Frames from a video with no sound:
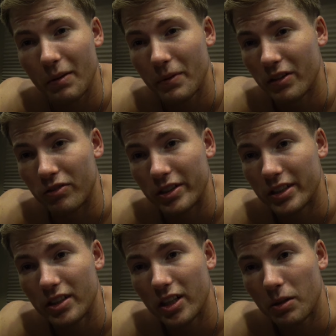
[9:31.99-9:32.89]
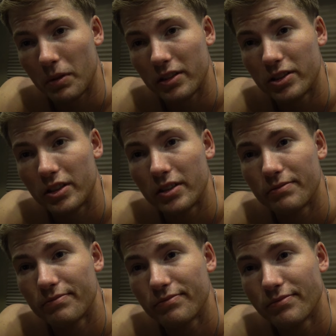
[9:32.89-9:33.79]
I'm not afraid to talk about
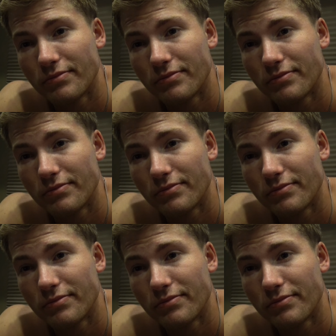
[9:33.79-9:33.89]
shit.